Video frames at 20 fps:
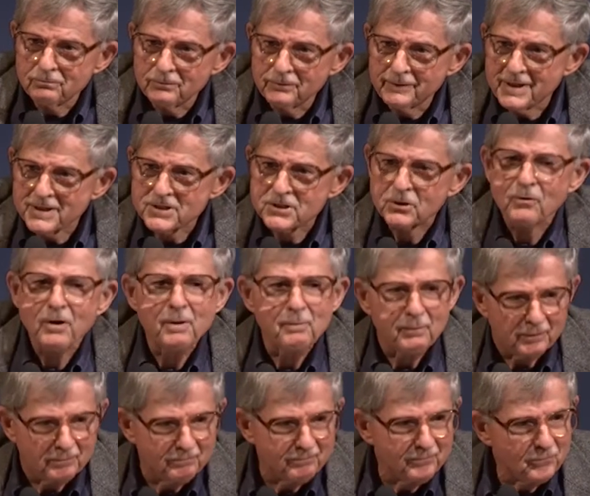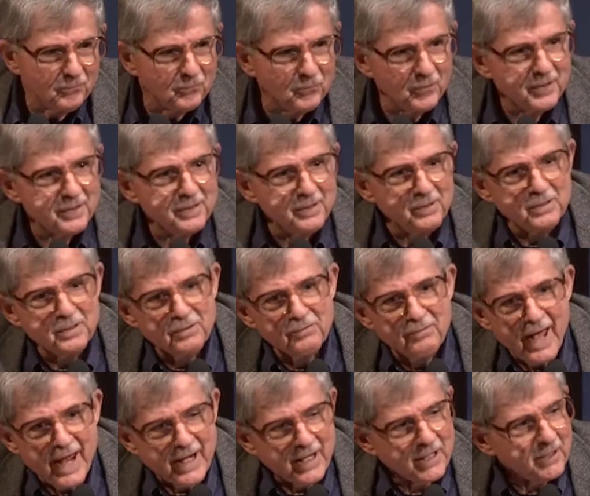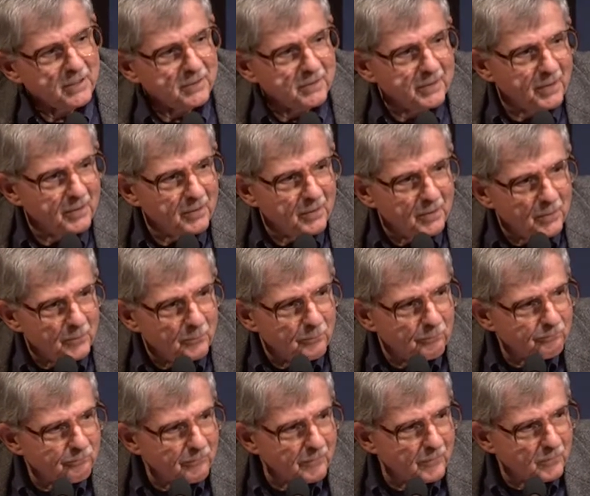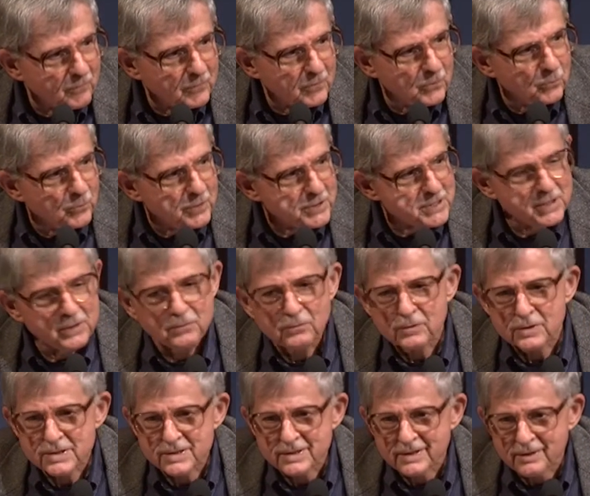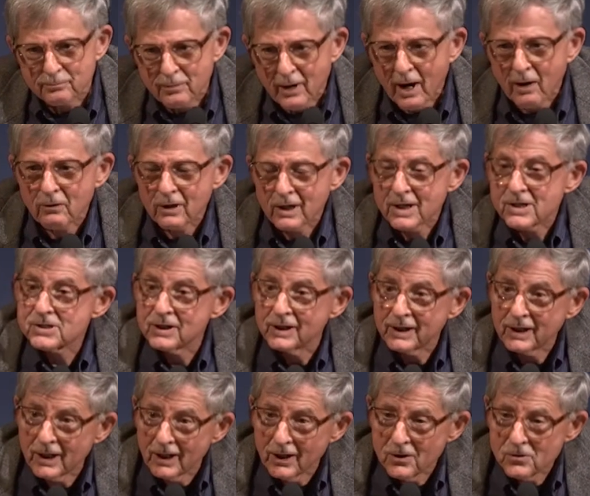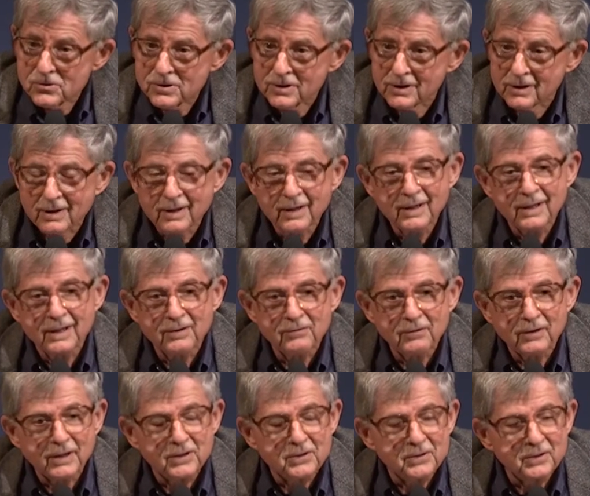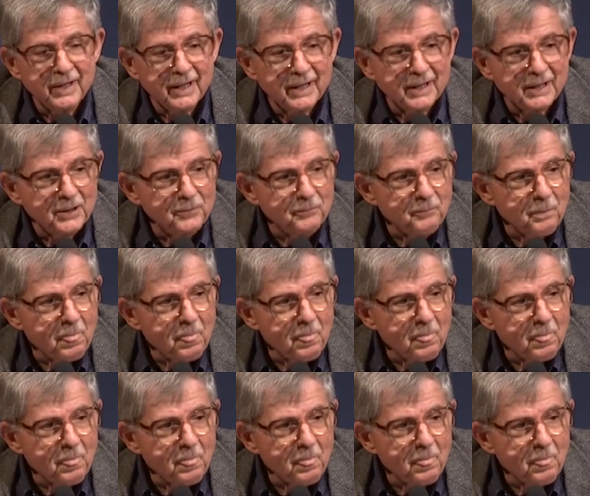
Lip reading: disagreement with the Vatican, to which he was perilously close living in Italy.